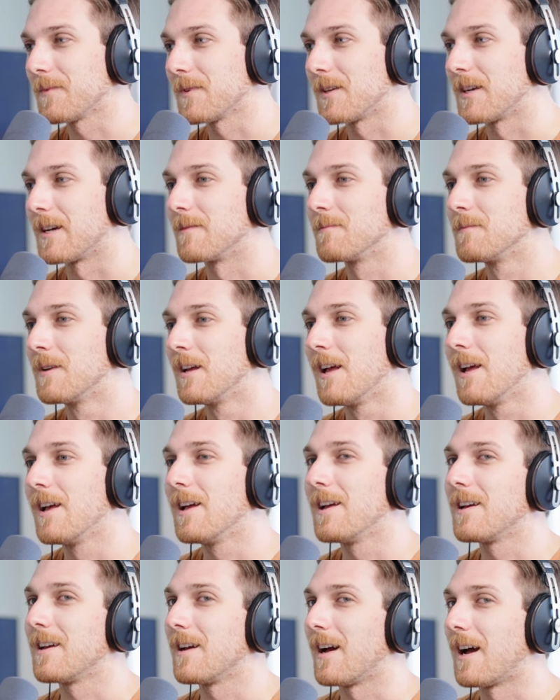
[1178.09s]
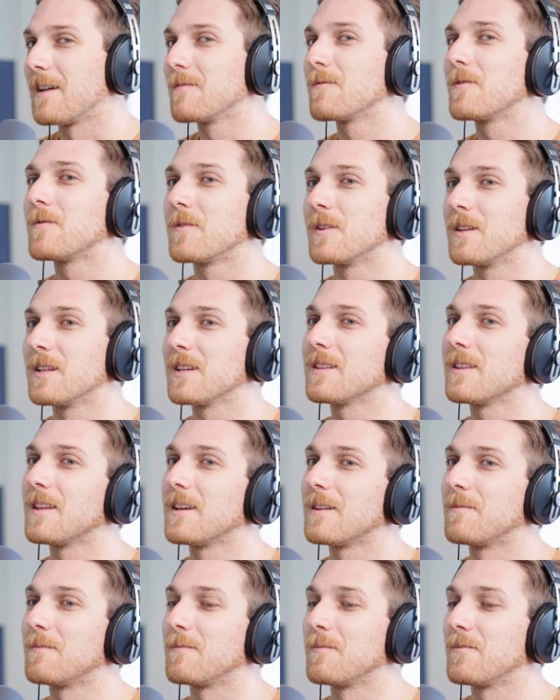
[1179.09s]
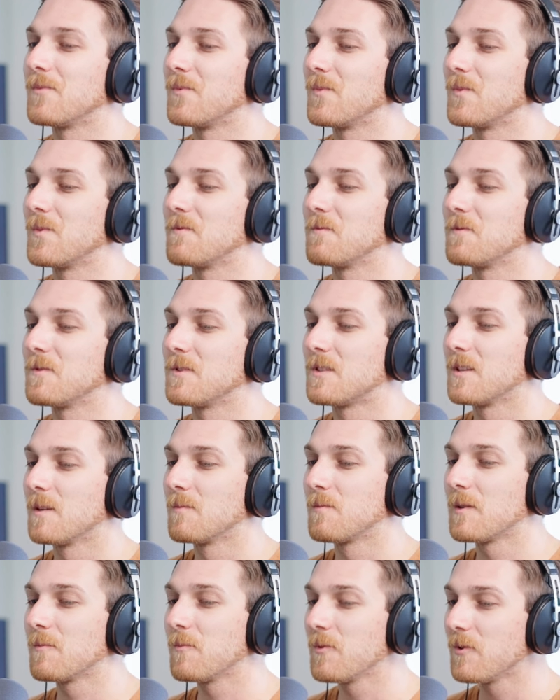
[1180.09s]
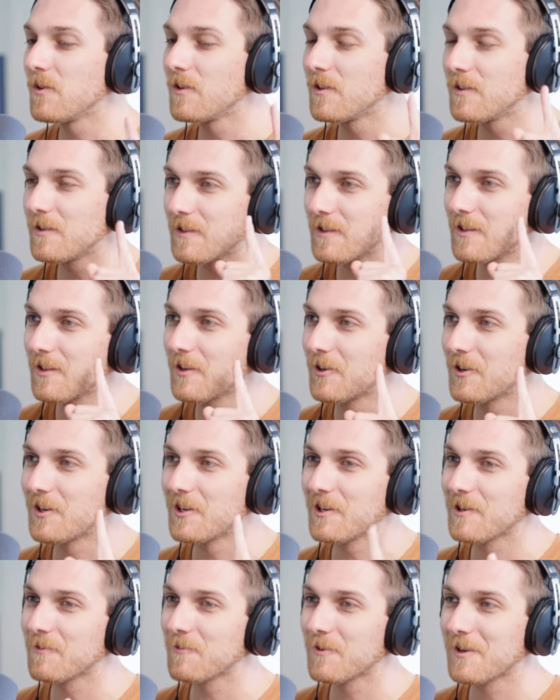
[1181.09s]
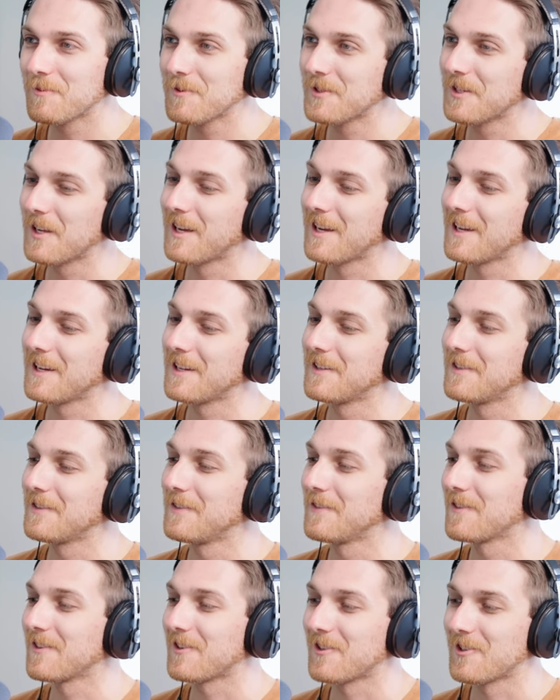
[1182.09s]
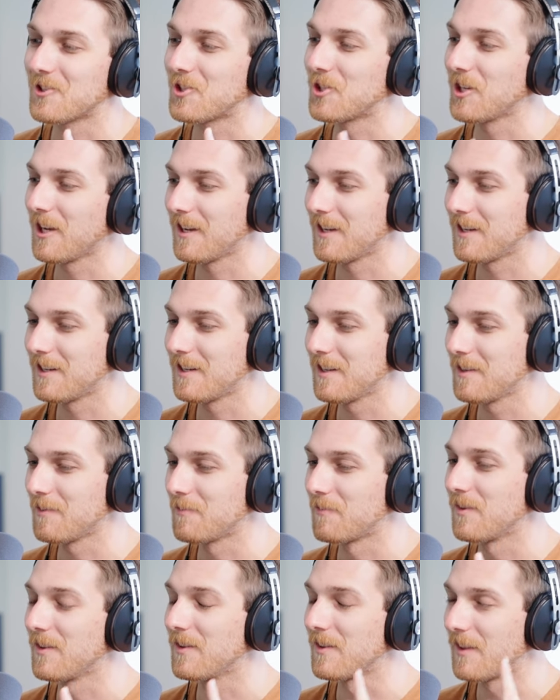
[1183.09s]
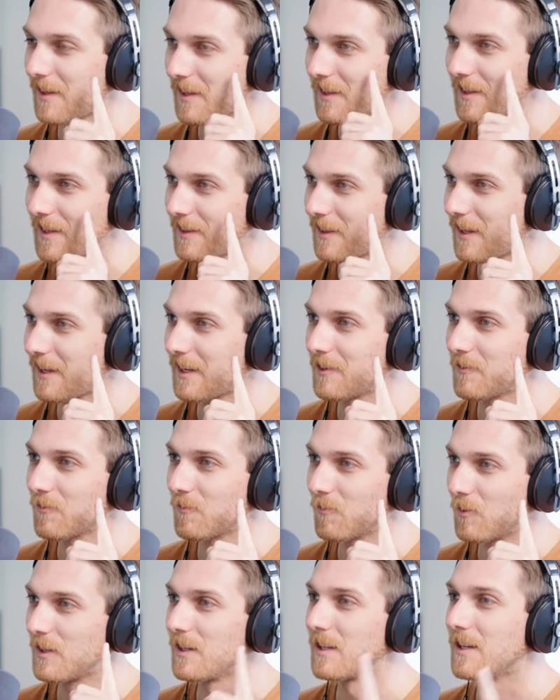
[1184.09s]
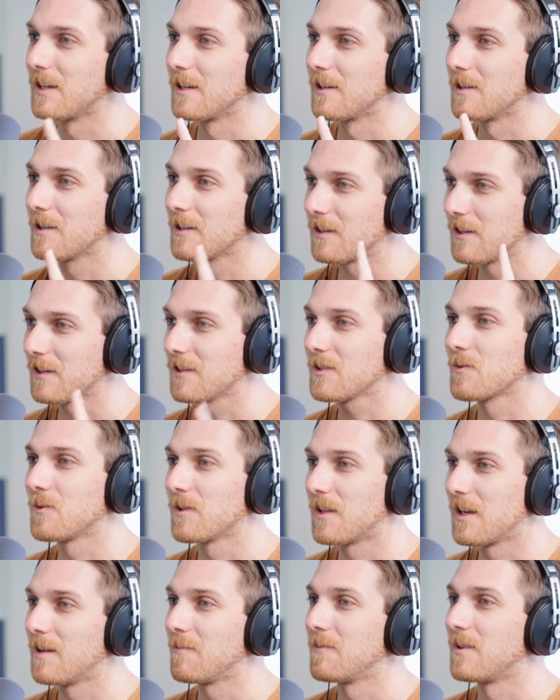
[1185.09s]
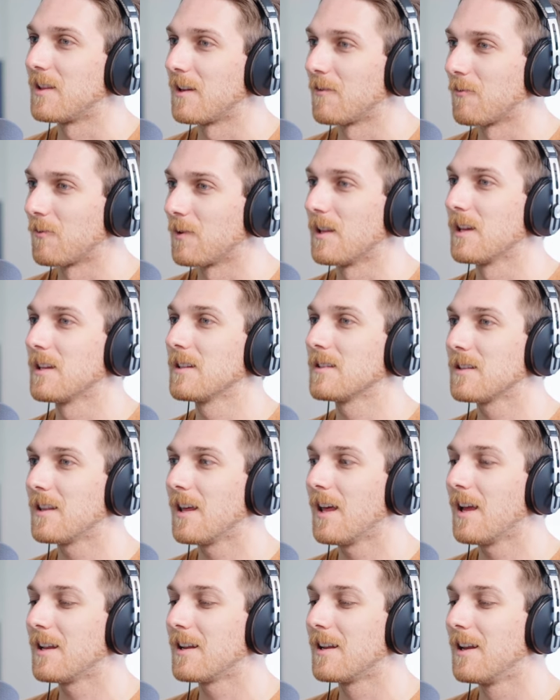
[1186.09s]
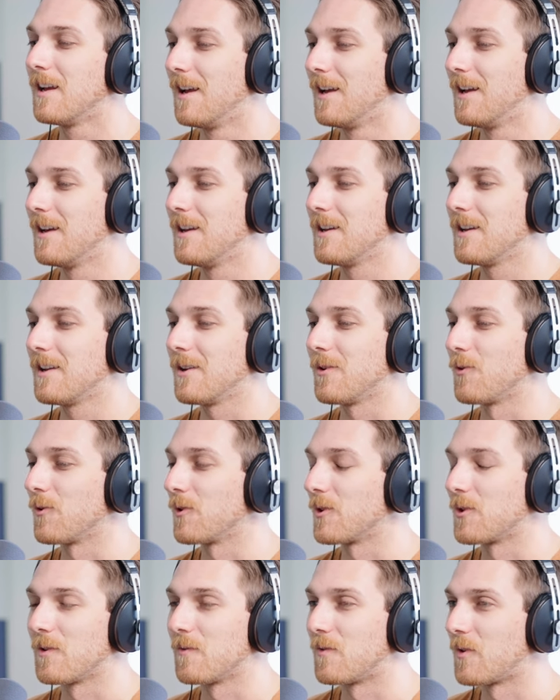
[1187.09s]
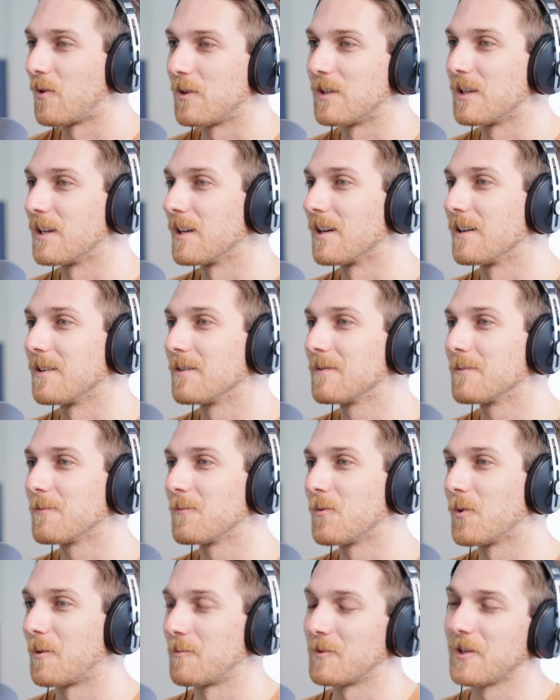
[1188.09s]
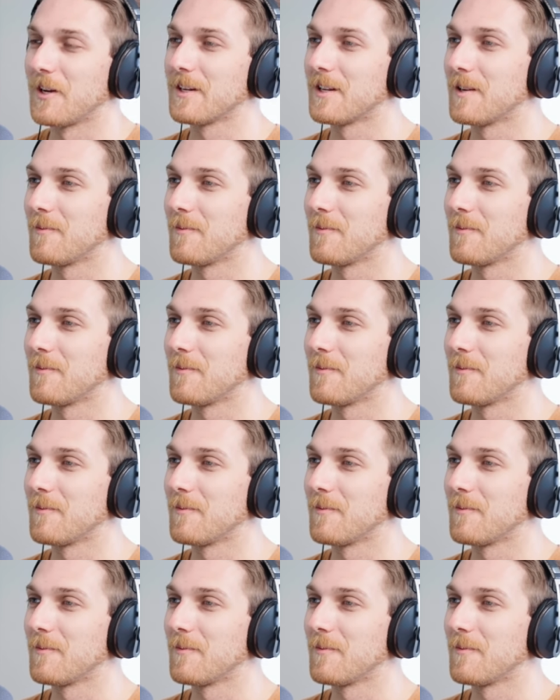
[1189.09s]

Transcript: Yeah. I have a feeling that some people are hearing what I'm saying on Jane and that it like really clicks with them and they relate to that, or you have no idea what I'm talking